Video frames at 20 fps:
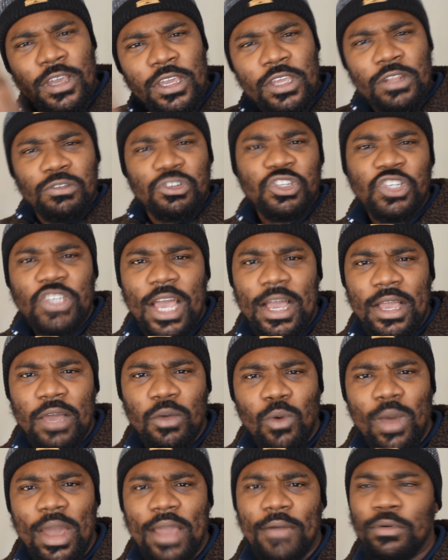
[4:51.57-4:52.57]
you know, shag
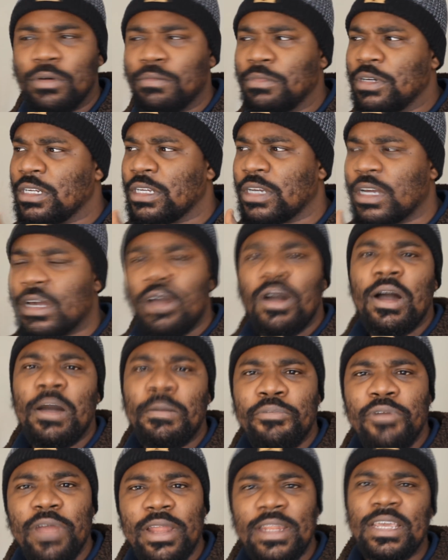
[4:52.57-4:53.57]
a white woman and got
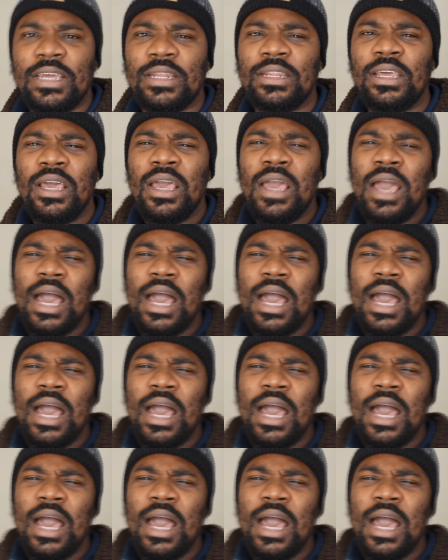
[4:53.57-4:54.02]
her pregnant.